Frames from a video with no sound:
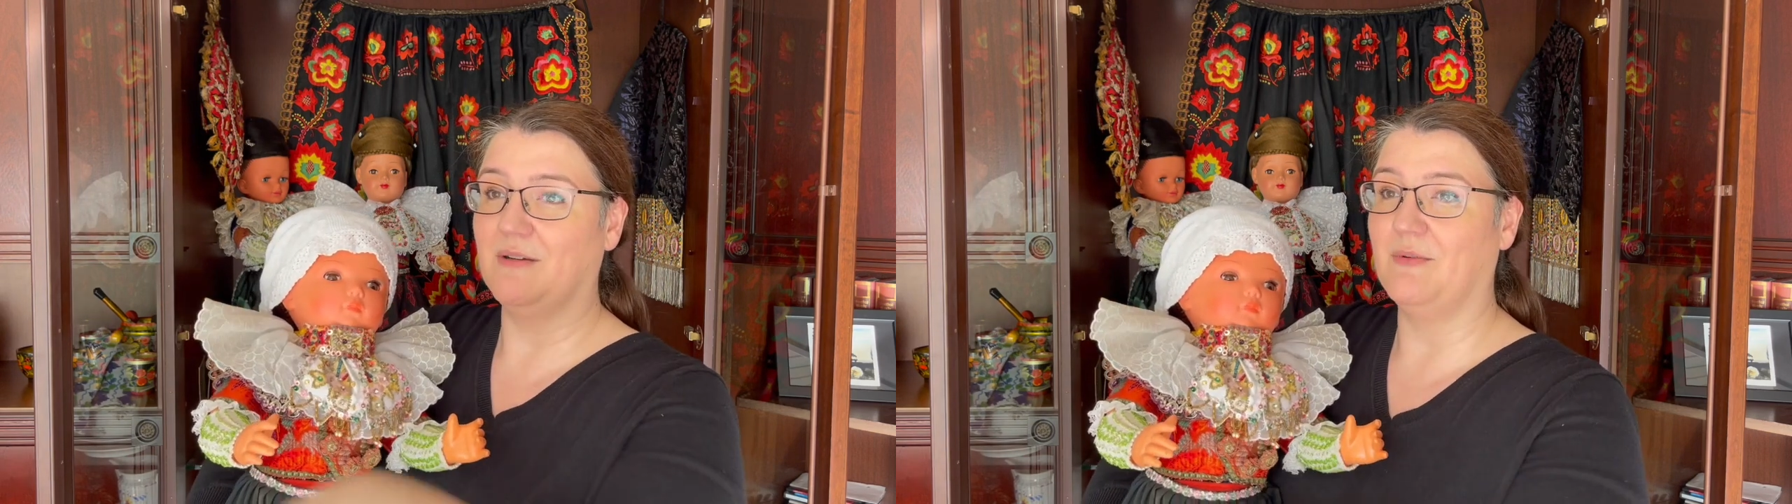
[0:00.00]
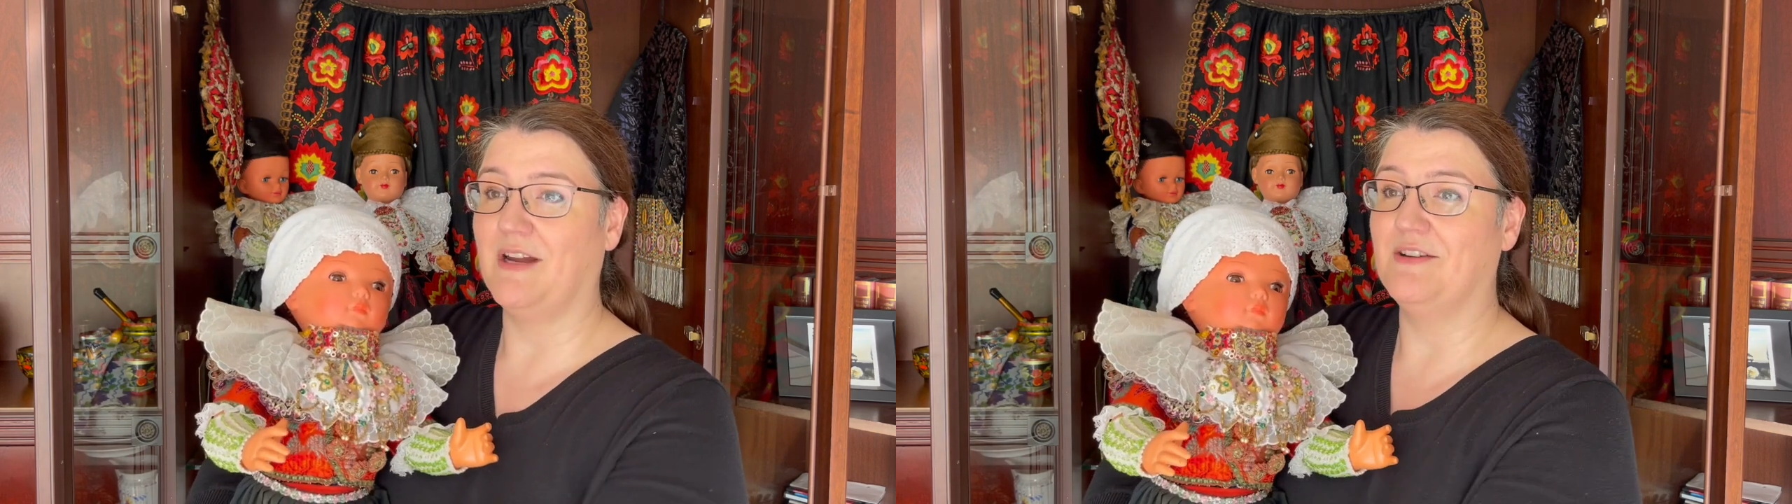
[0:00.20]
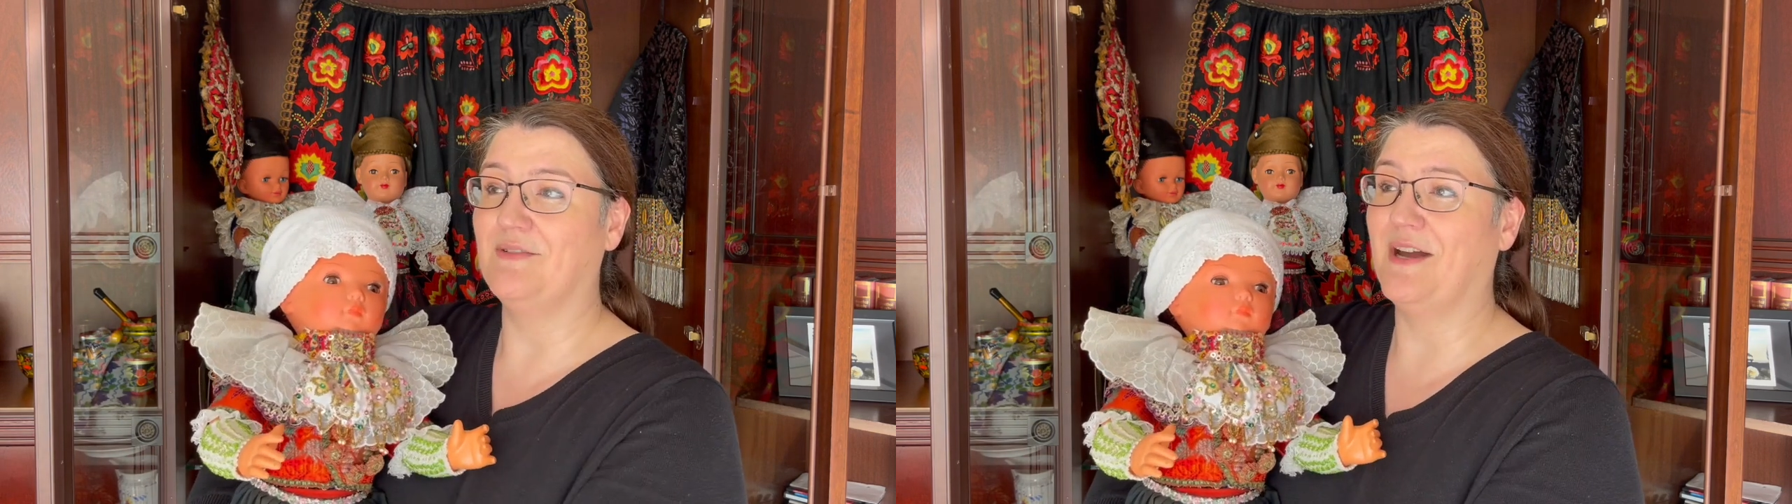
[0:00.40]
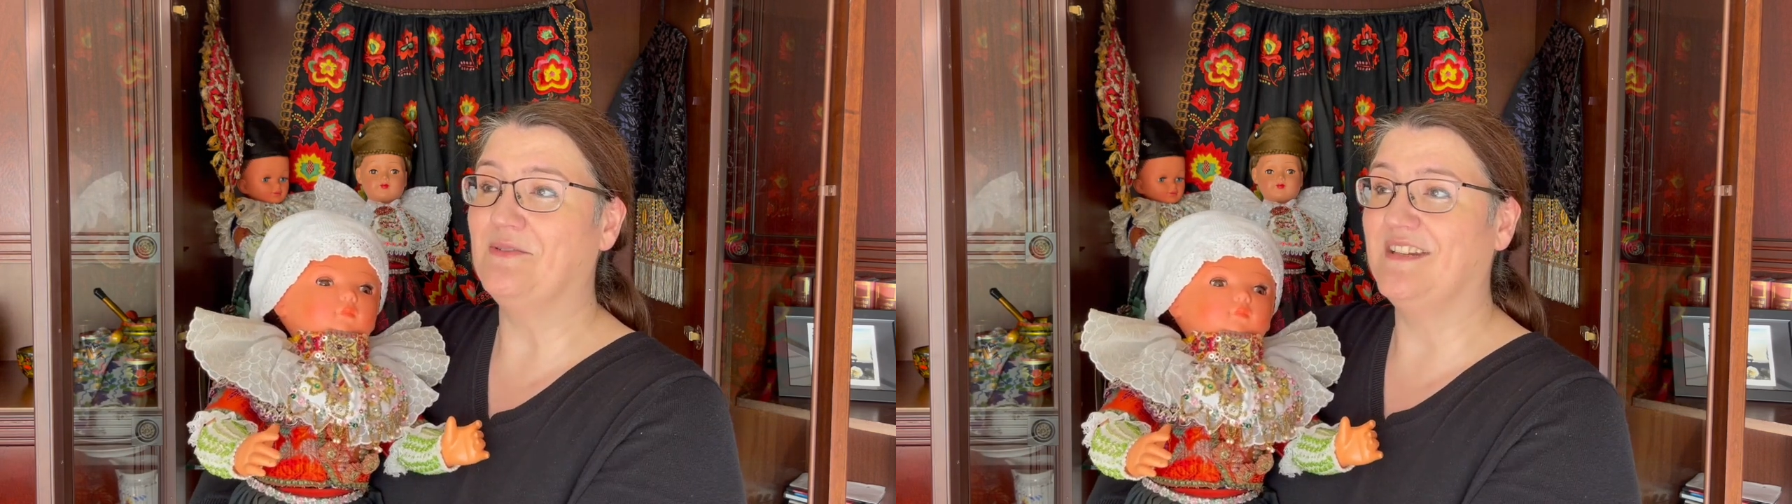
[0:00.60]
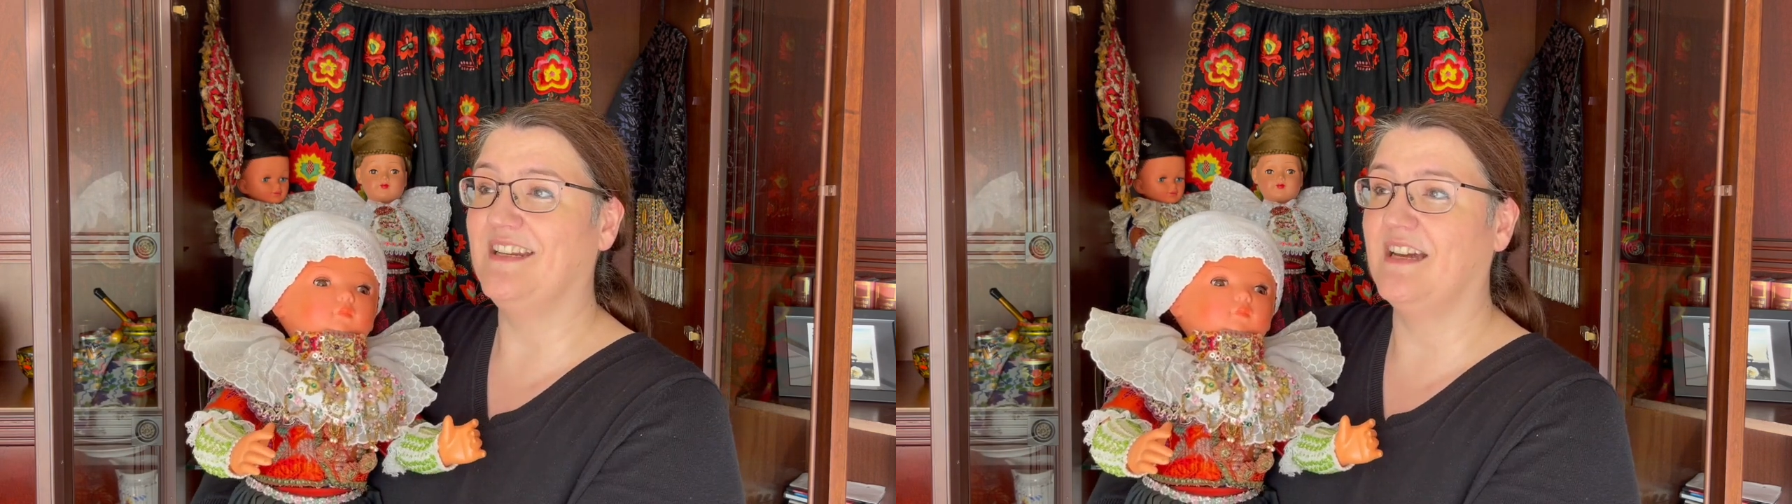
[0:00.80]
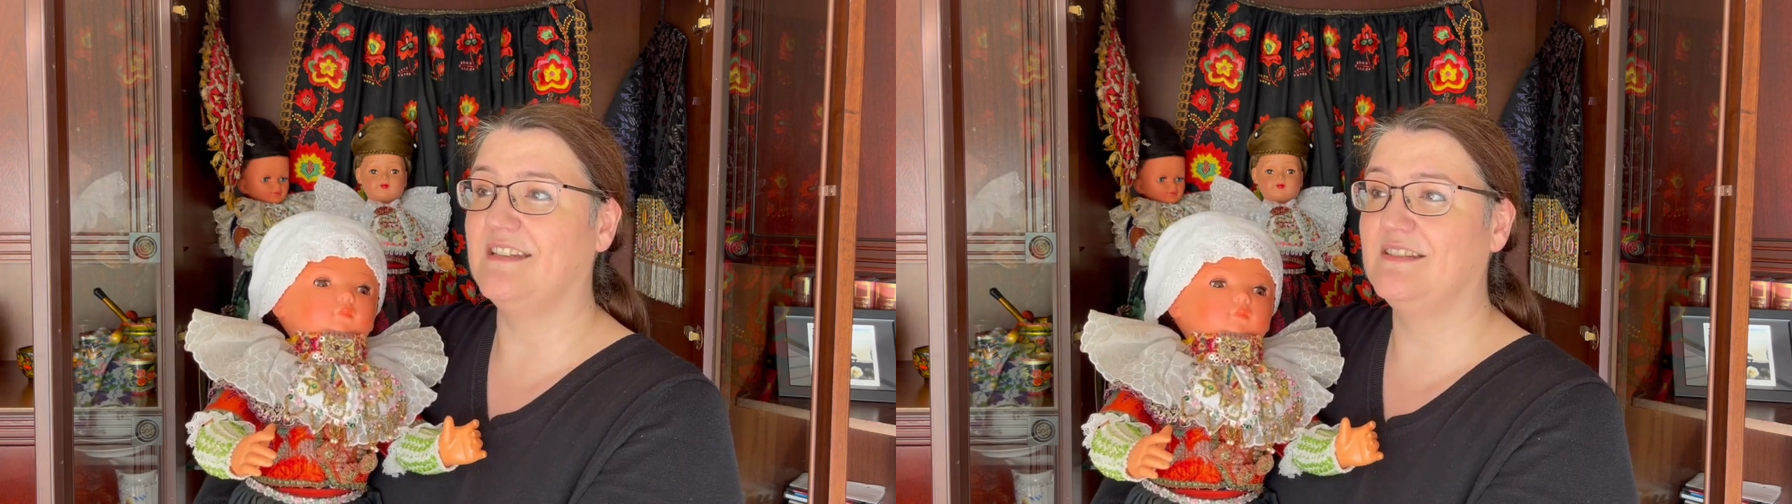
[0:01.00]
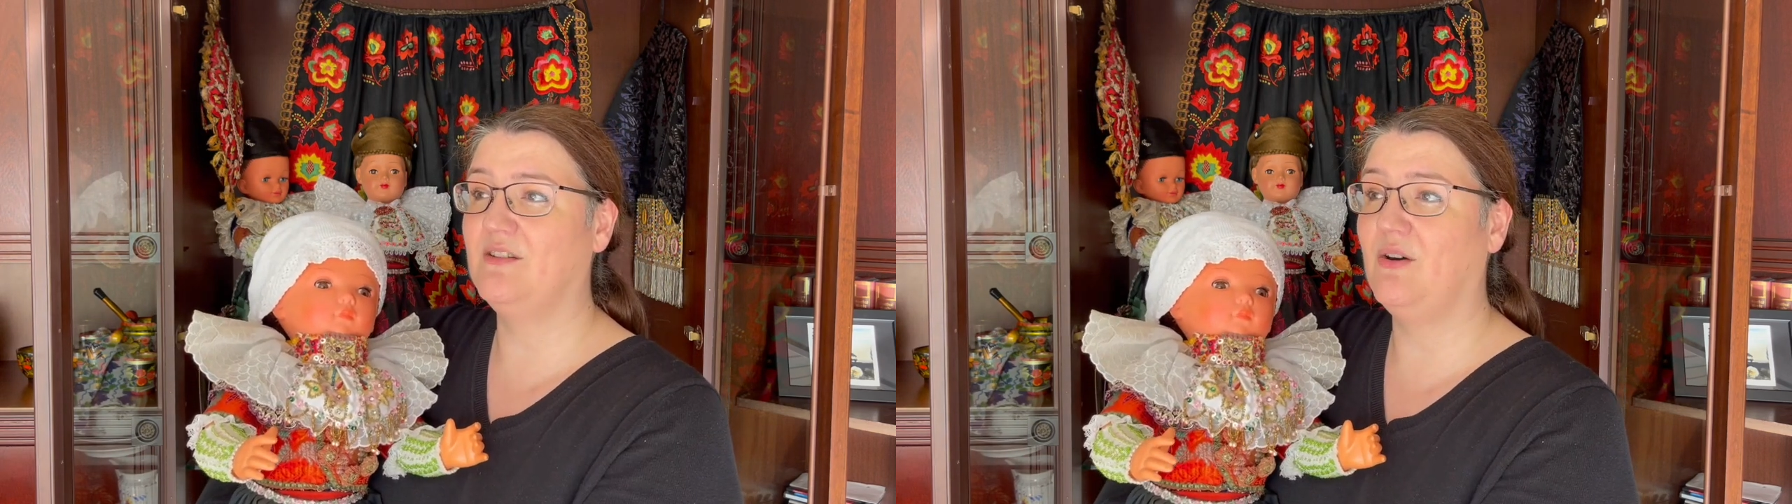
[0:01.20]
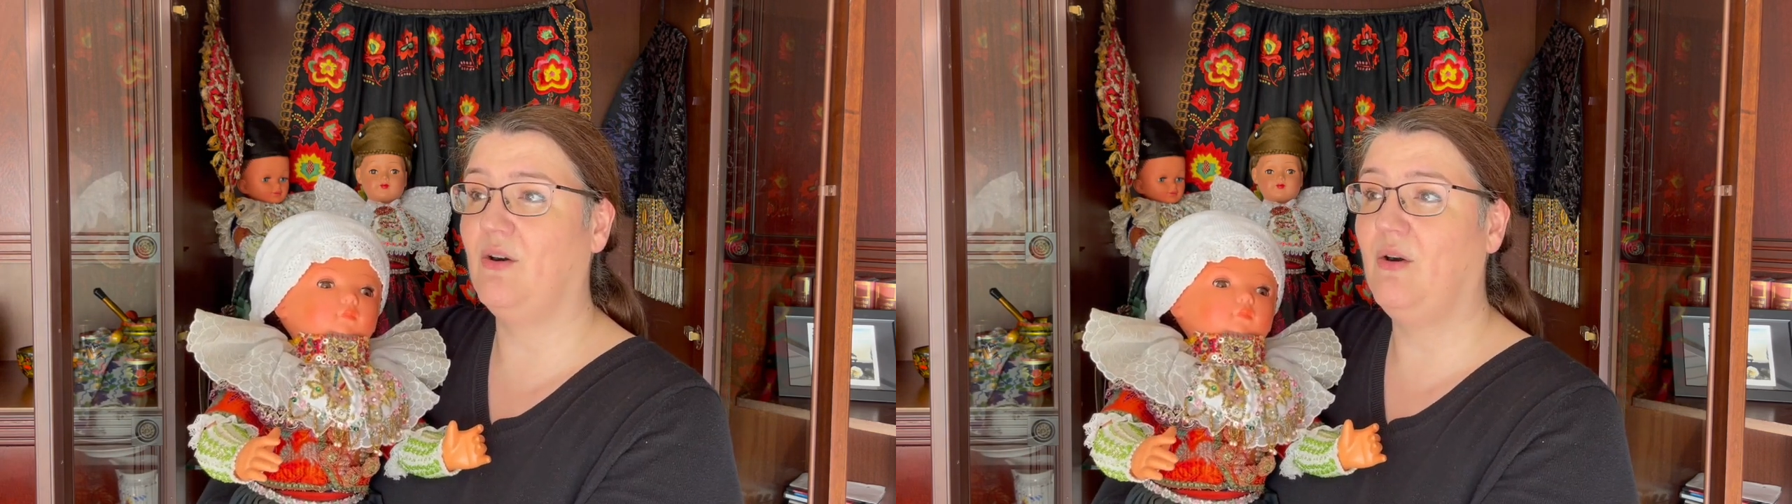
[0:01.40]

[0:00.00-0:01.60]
around and I saw